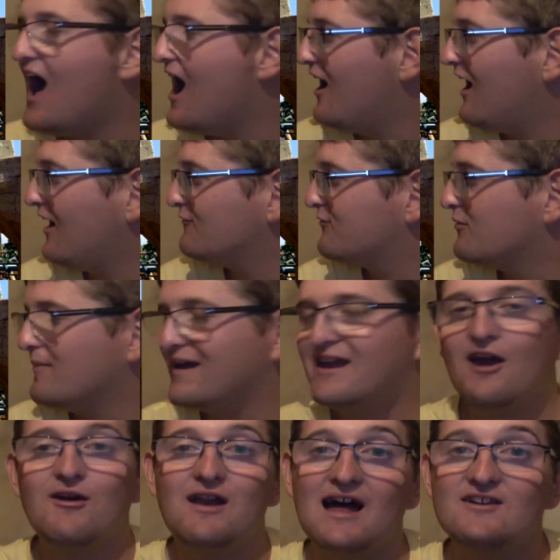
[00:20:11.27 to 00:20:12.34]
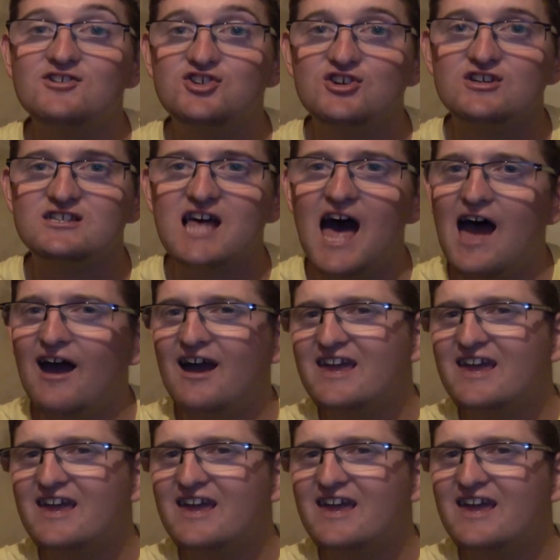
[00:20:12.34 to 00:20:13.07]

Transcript: at Flamingo Lands, just there.